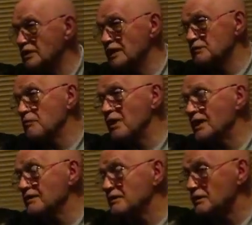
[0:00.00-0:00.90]
They asked me
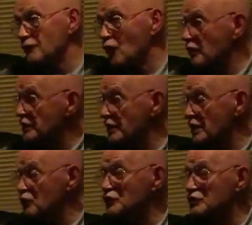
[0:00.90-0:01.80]
back the following
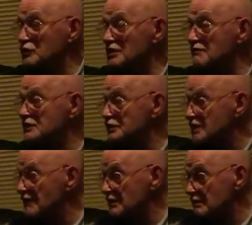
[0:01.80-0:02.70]
year, which was
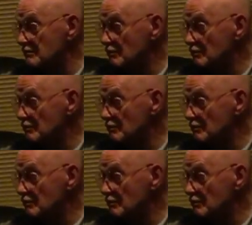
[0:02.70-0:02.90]
77.